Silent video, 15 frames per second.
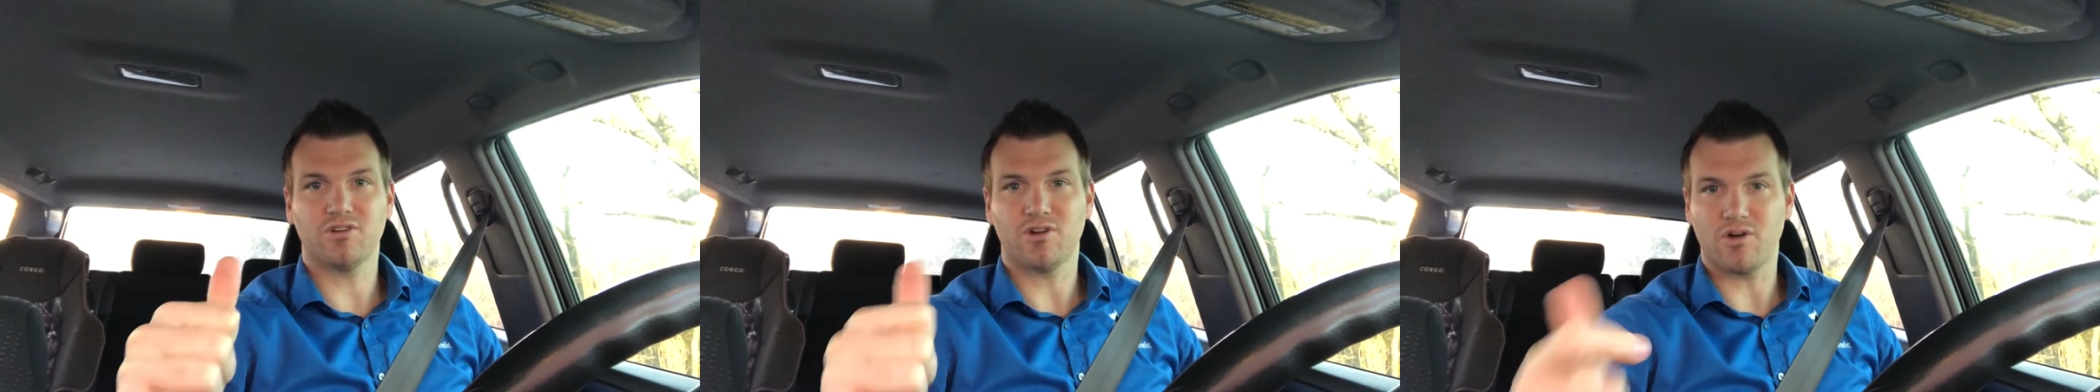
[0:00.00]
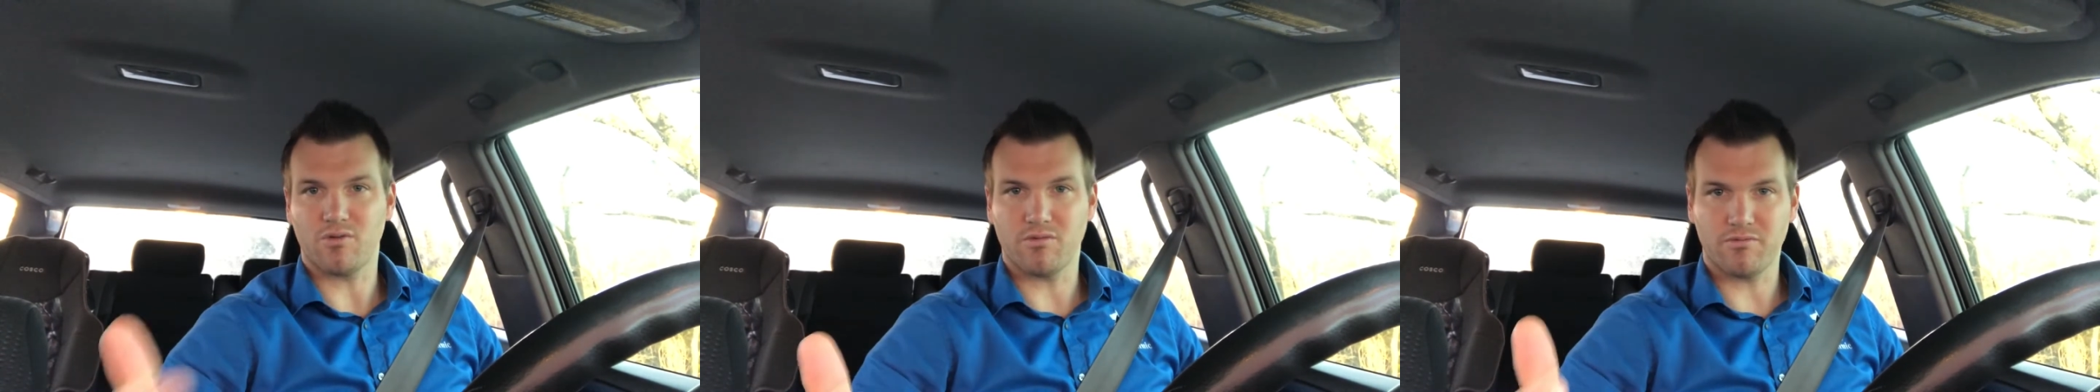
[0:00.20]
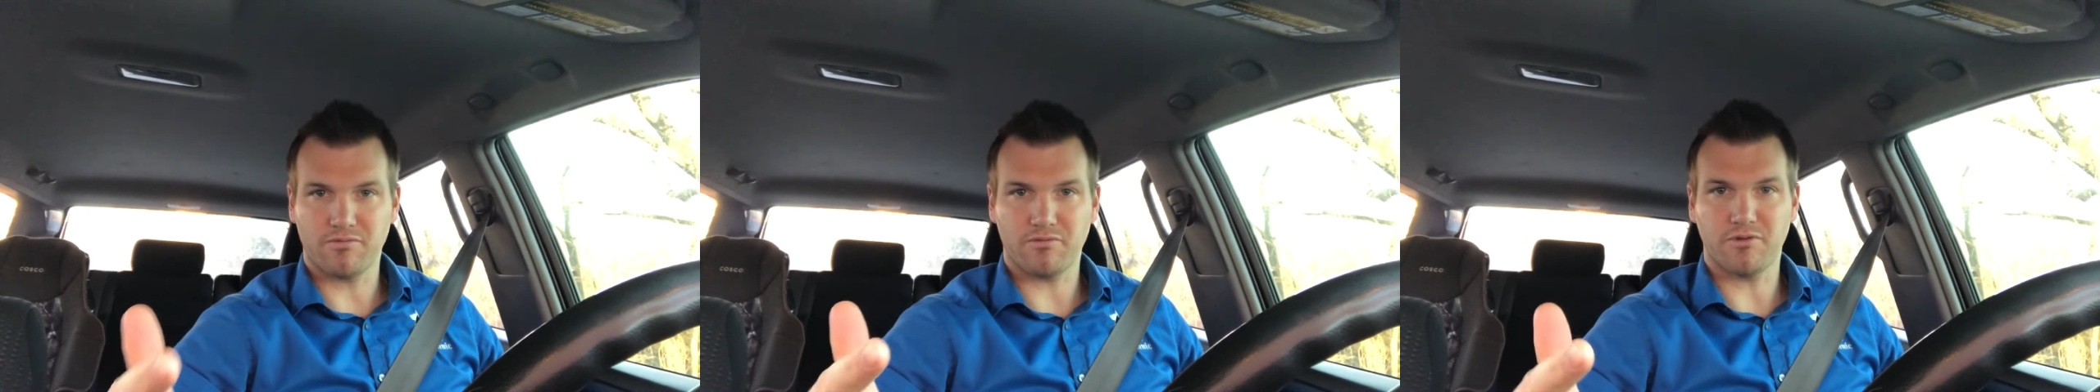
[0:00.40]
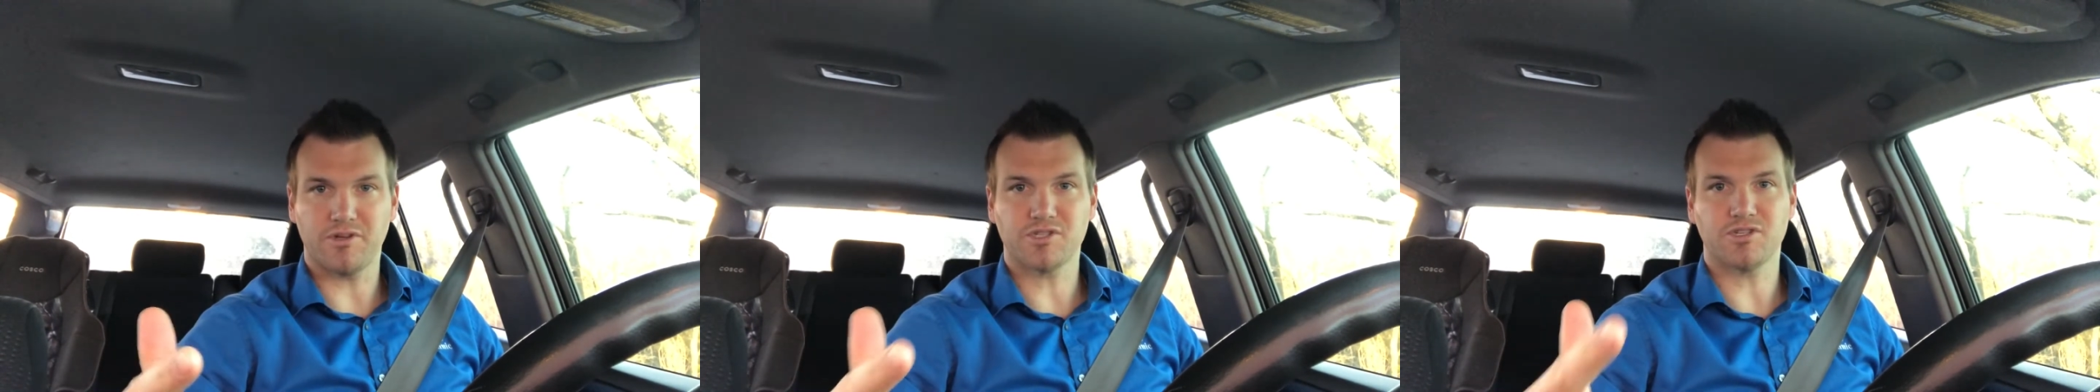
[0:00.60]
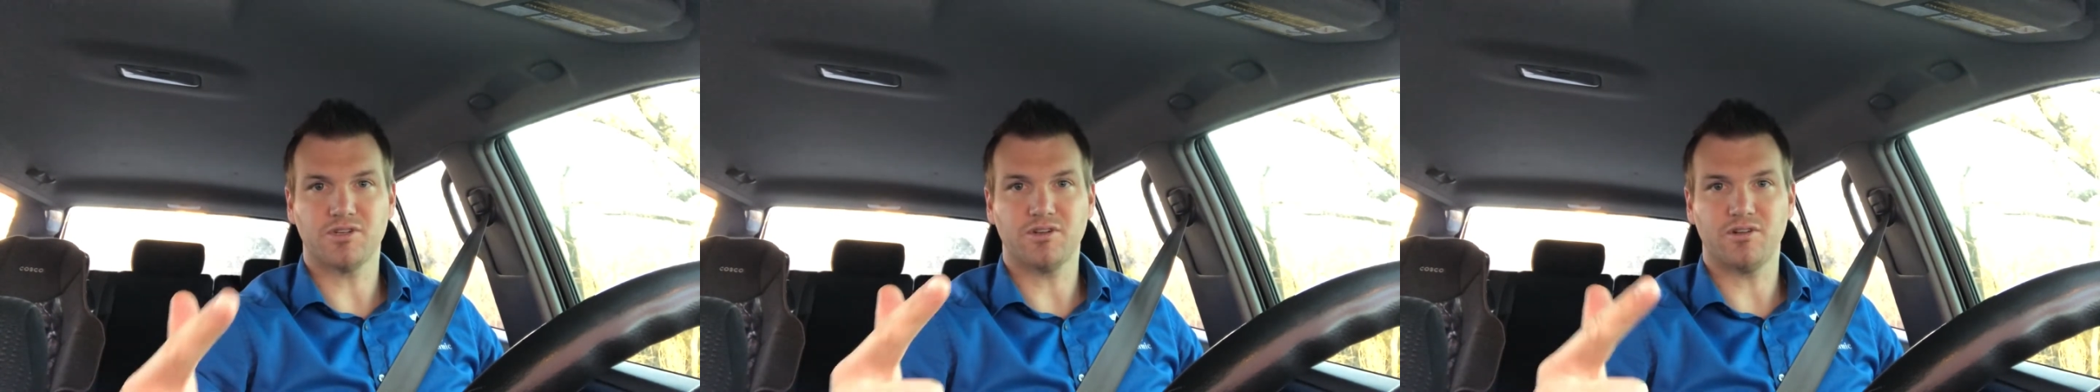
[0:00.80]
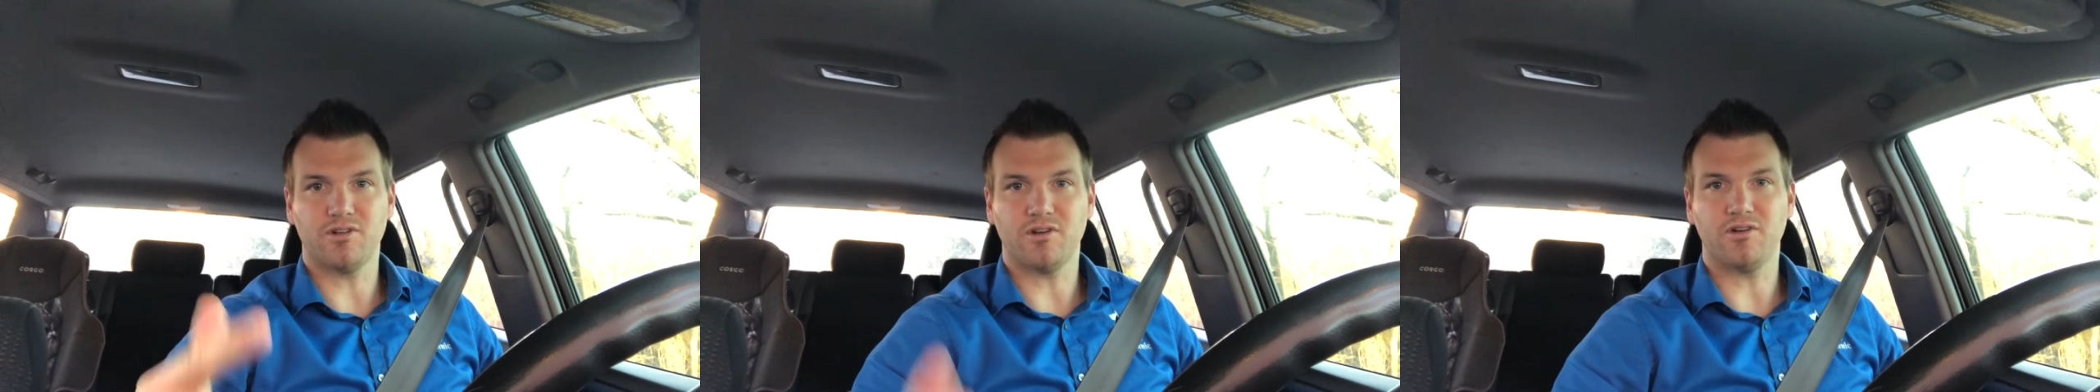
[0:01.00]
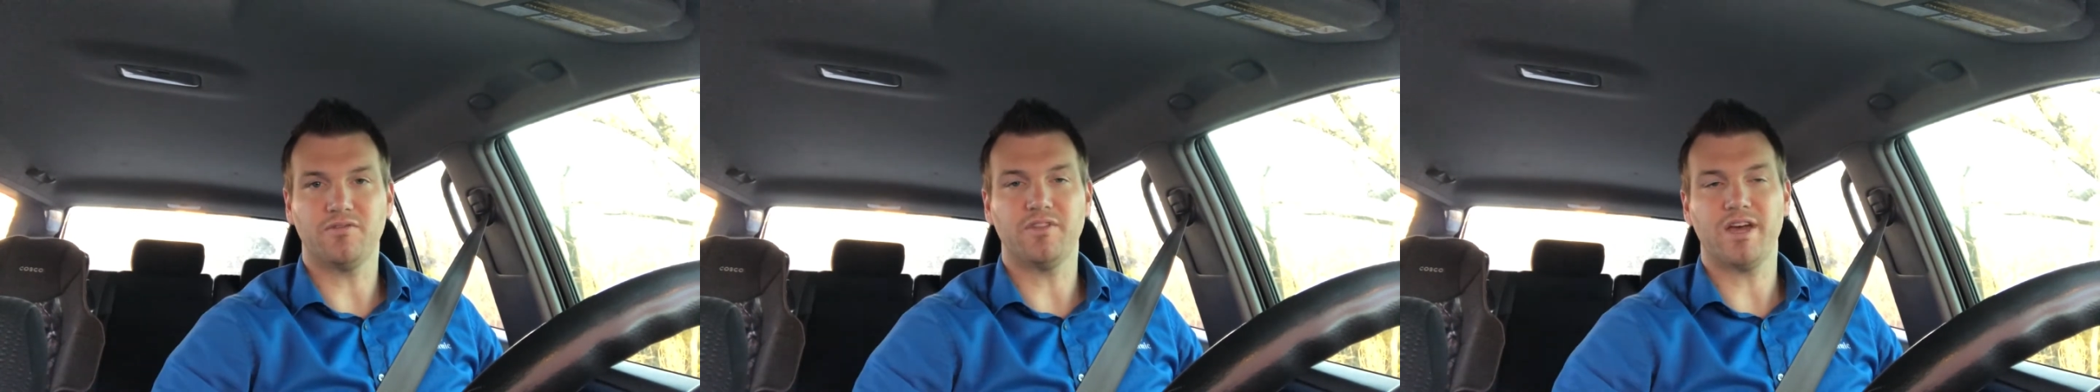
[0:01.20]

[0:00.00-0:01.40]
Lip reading: heartworm prevention, and all of